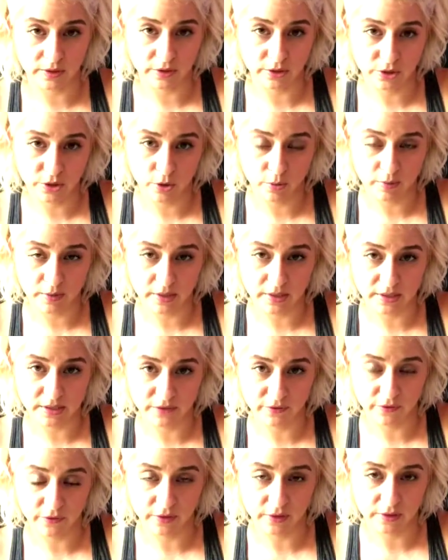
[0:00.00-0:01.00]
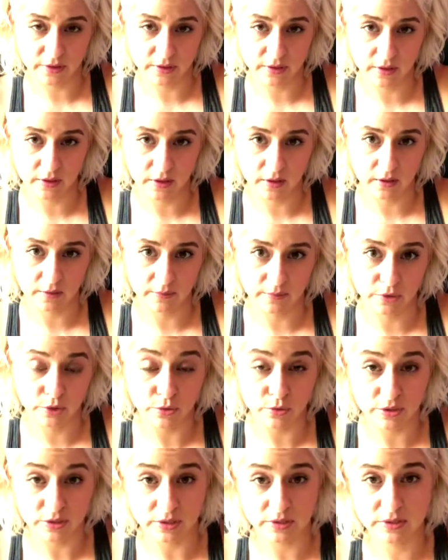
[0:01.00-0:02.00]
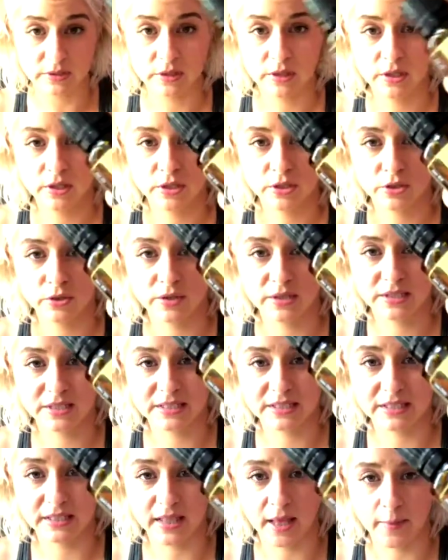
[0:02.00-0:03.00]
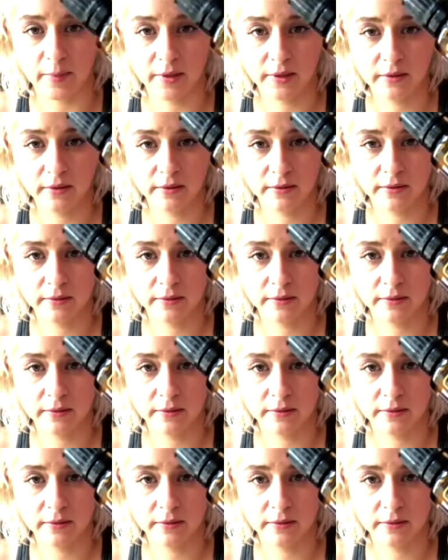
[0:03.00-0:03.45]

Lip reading: There's so many different uses. So this is lemon.